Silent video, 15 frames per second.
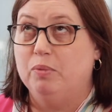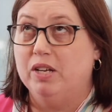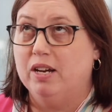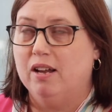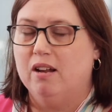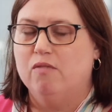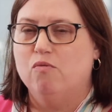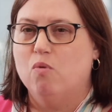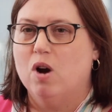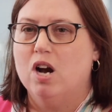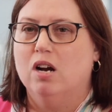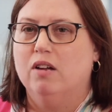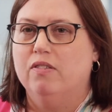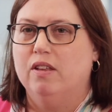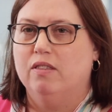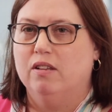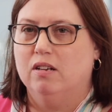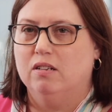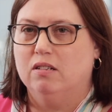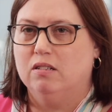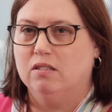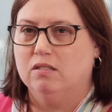duplicative work
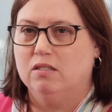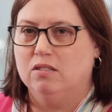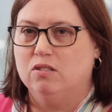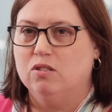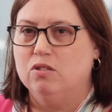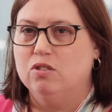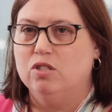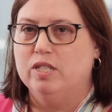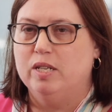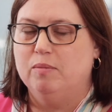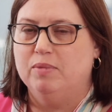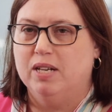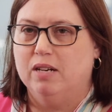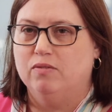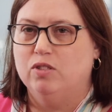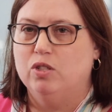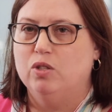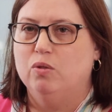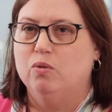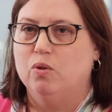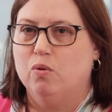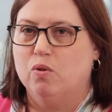that the disclosure teams have
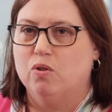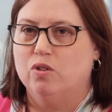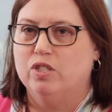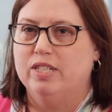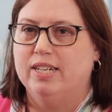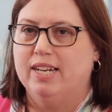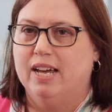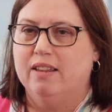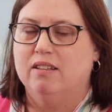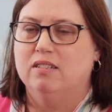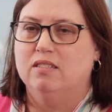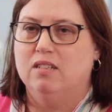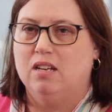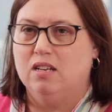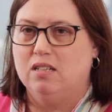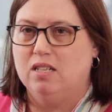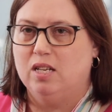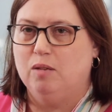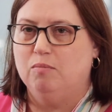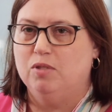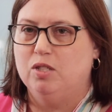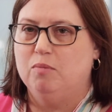to do in order to get the study
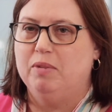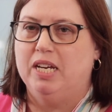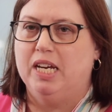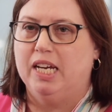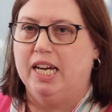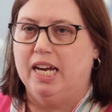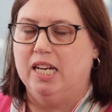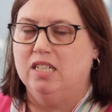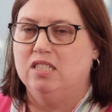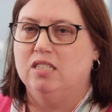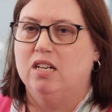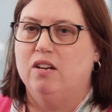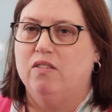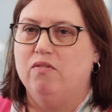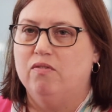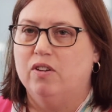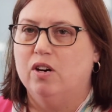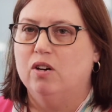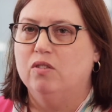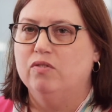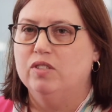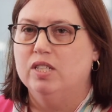teams to be engaged and
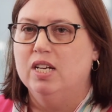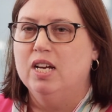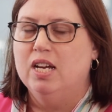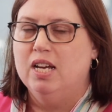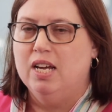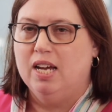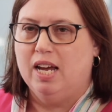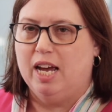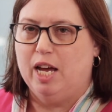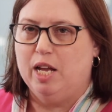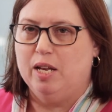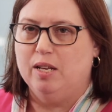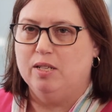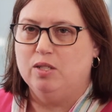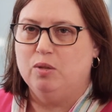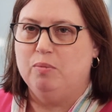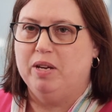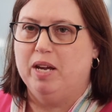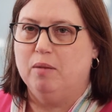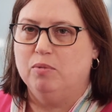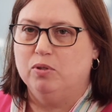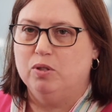involved and
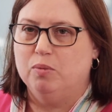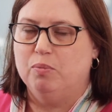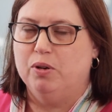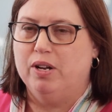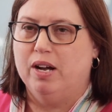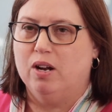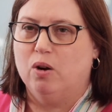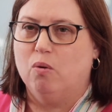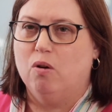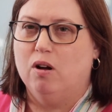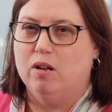to be able to put out a